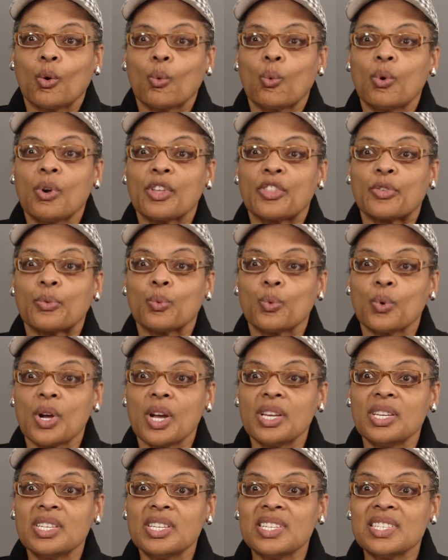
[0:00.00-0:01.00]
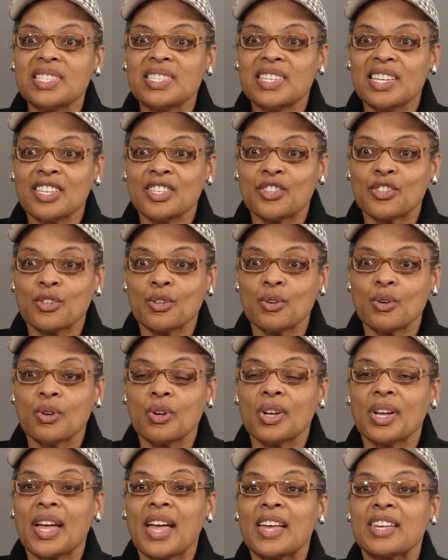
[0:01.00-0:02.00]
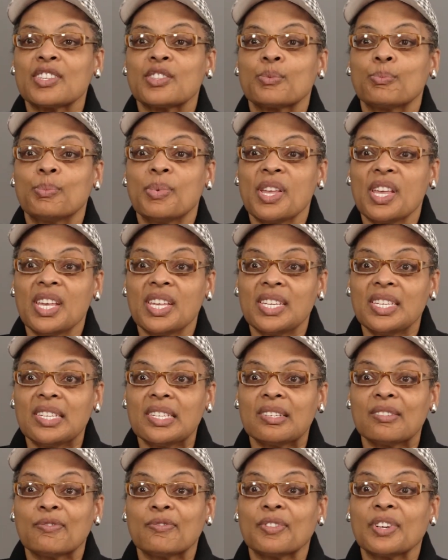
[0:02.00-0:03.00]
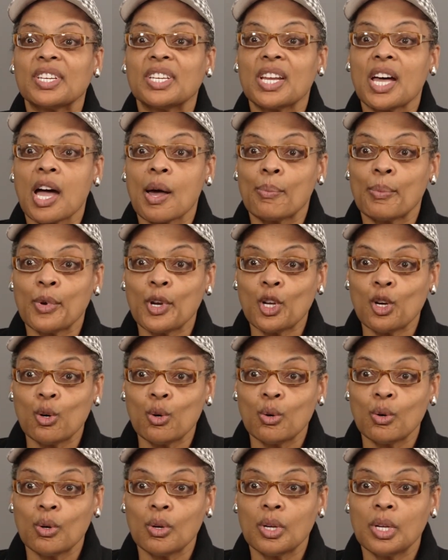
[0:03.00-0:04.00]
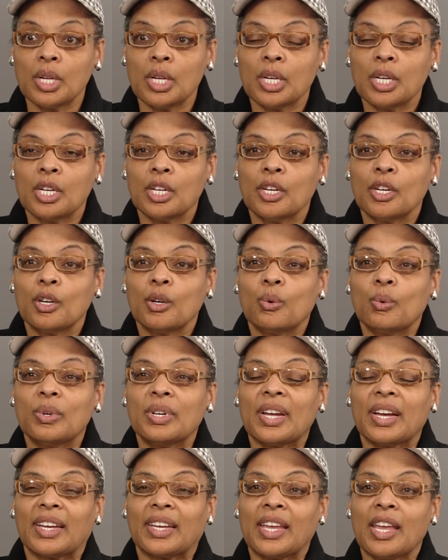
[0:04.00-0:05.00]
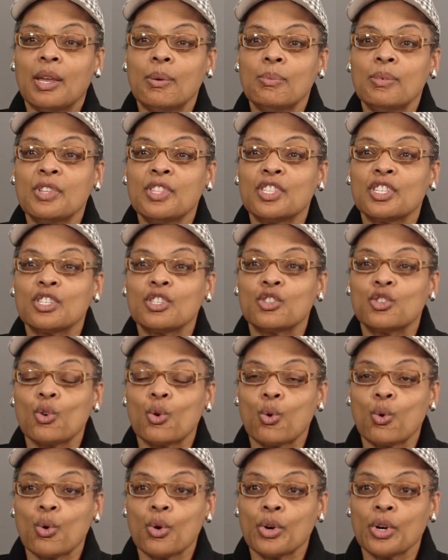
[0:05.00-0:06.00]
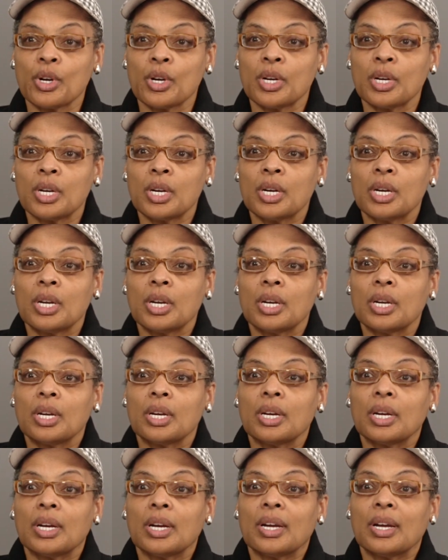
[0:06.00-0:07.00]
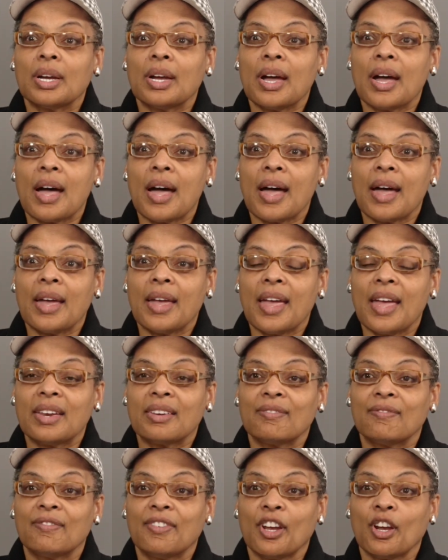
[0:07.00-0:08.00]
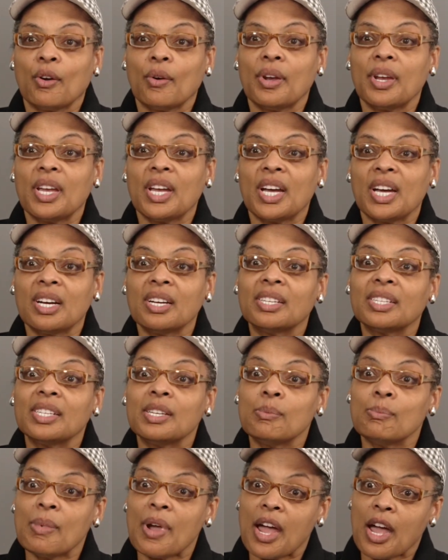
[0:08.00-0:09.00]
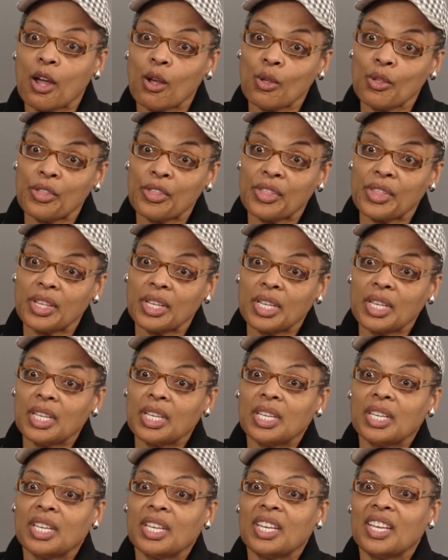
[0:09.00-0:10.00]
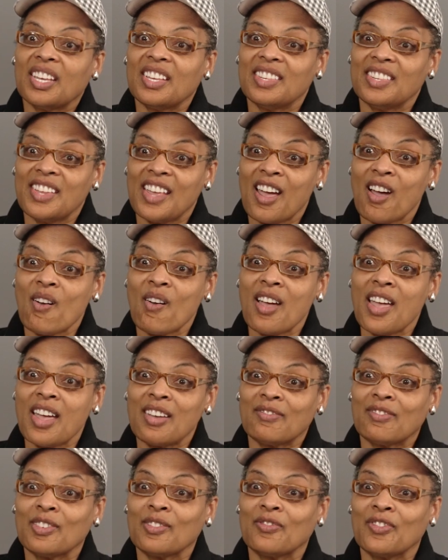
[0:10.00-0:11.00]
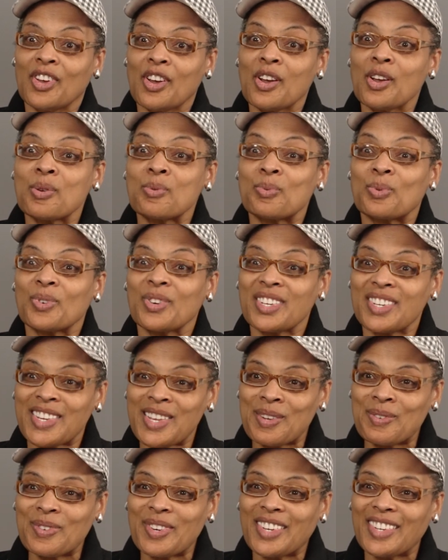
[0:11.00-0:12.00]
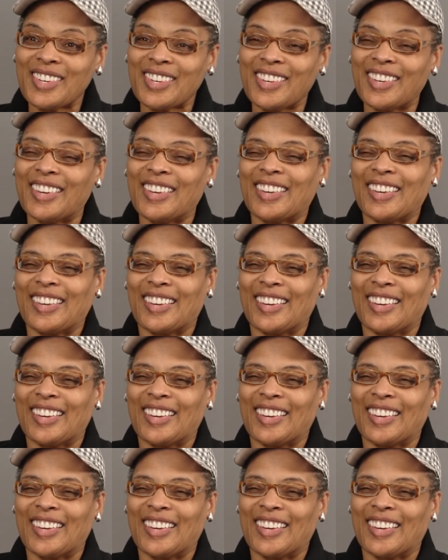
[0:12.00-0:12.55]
with Runion Dental has been phenomenal. When I came in the door, I had a very ugly mouth, and now I have a very pretty one.